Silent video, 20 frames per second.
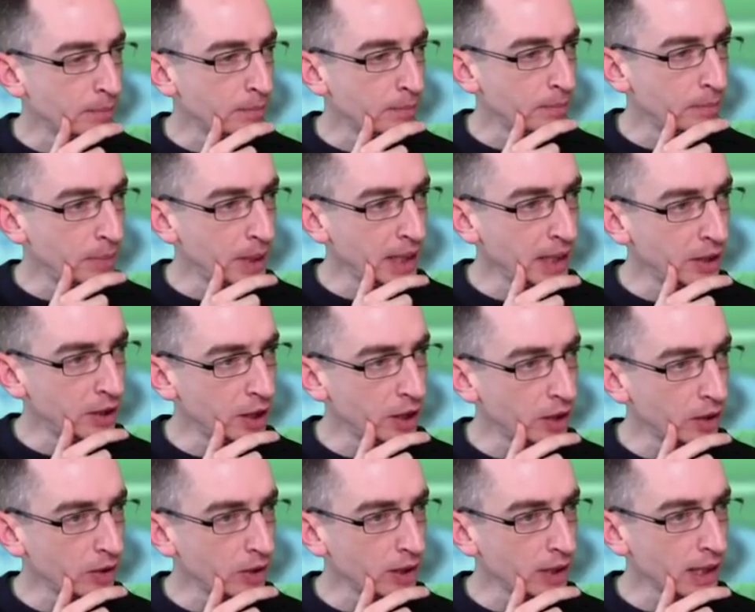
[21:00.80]
big
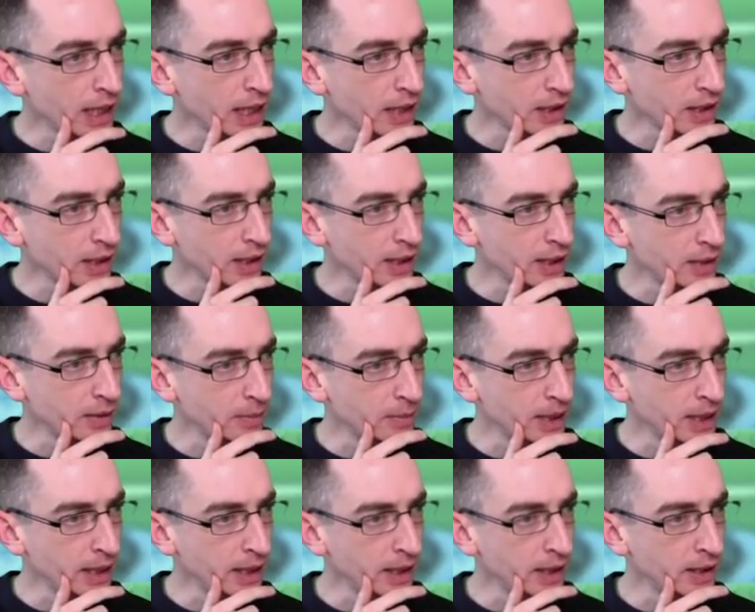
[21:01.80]
dog cataclysm
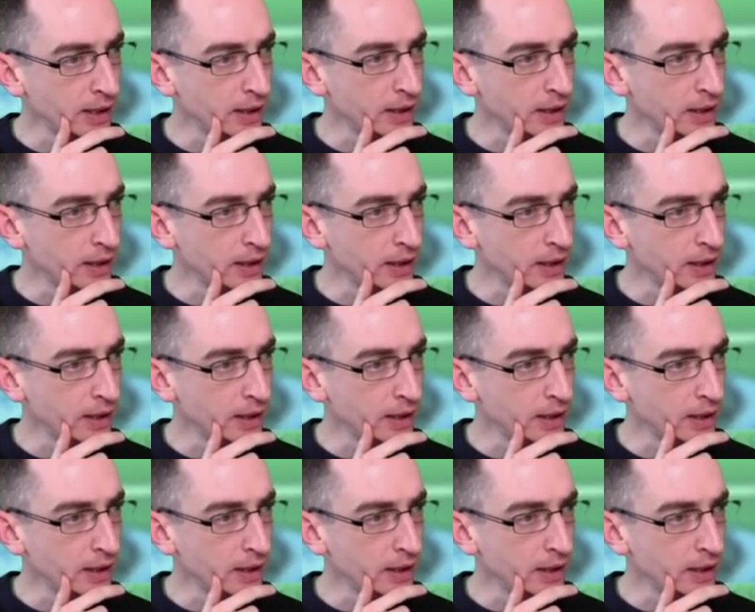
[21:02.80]
here.